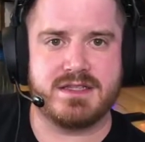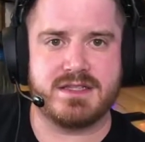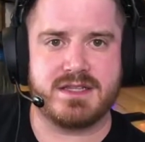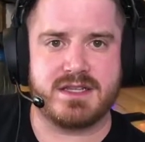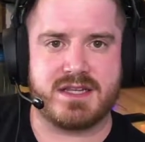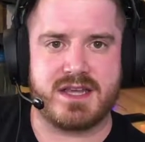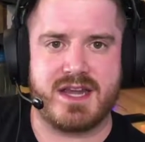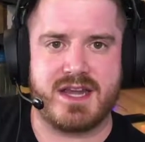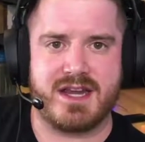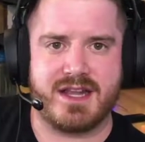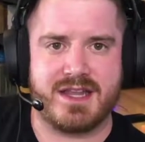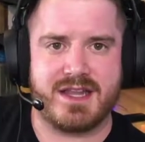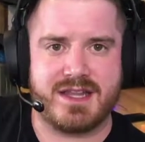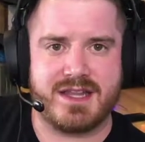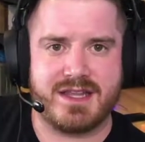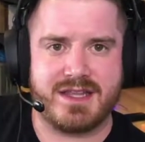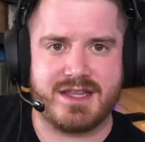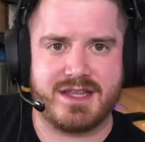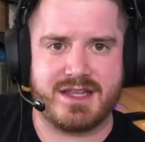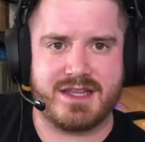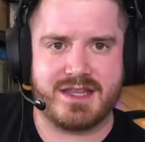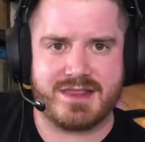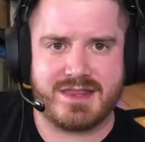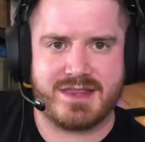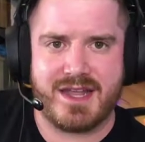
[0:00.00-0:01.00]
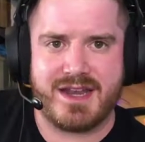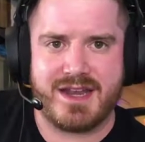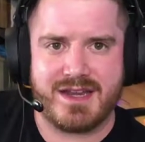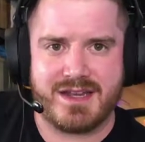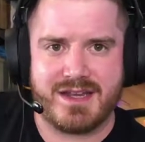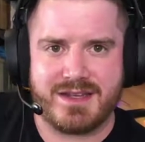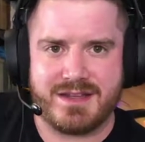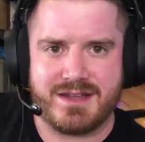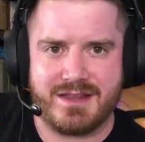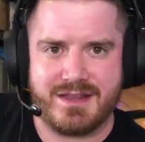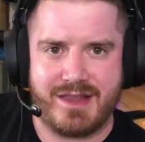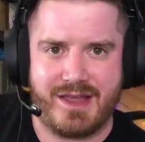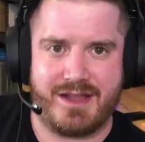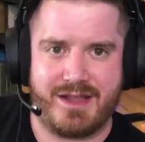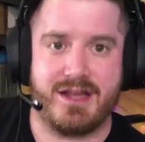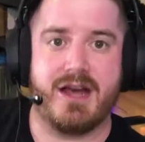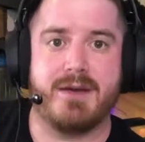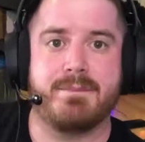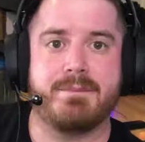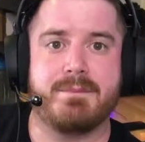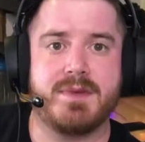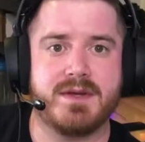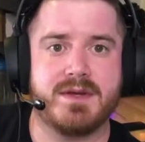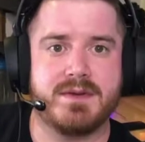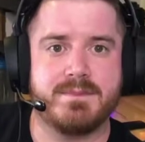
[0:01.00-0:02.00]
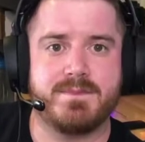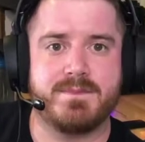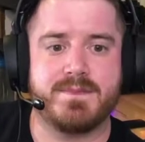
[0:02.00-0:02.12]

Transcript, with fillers: to kind of get that leg up.